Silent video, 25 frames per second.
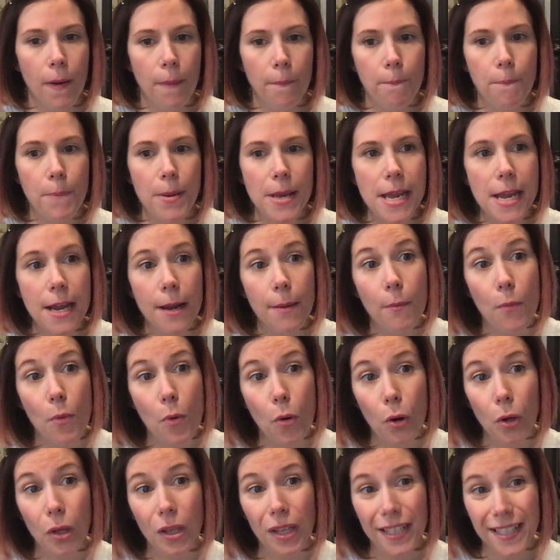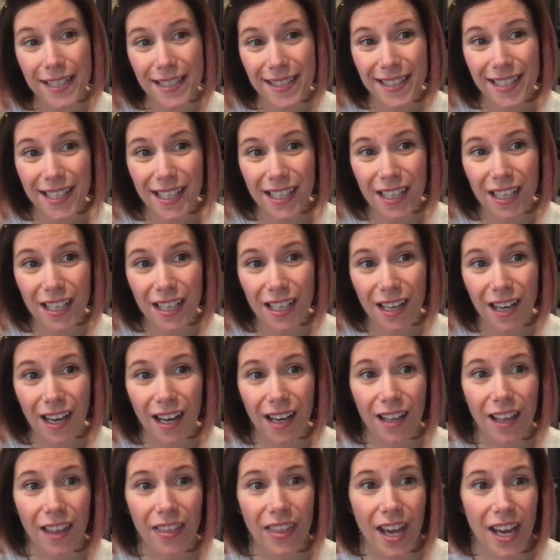being moralistic,
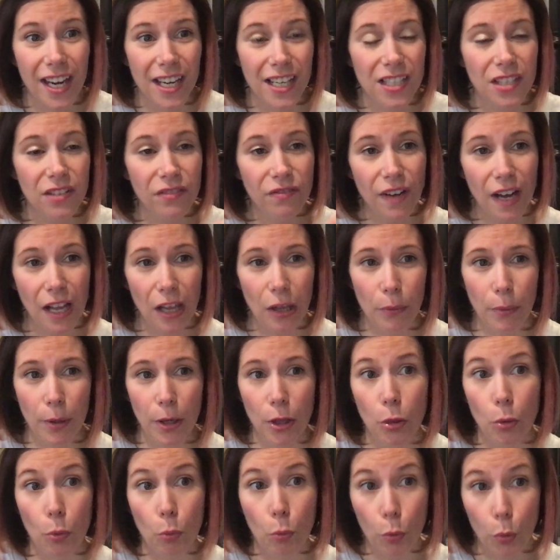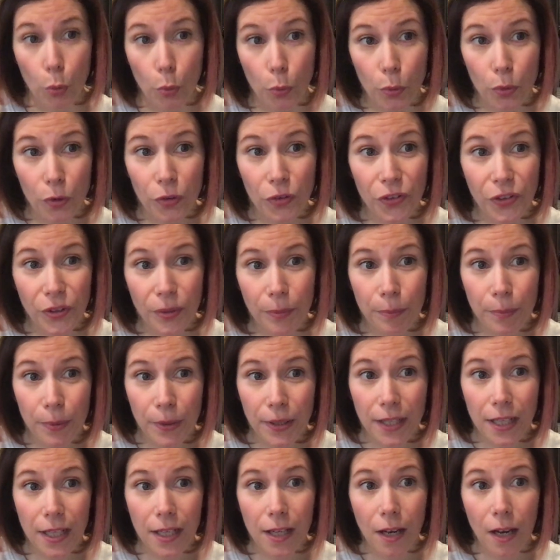that is following the rules
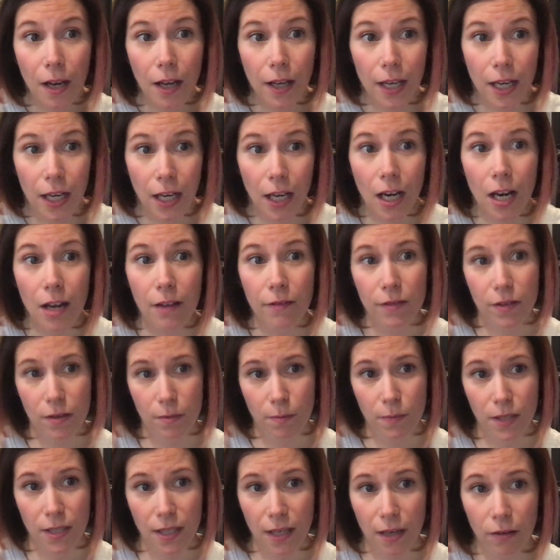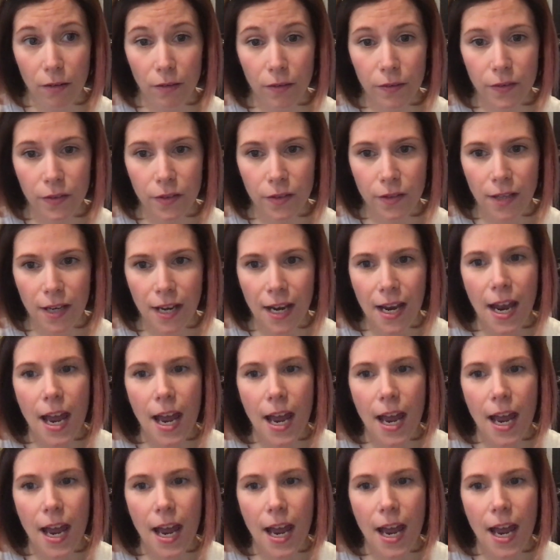simply in and of themselves,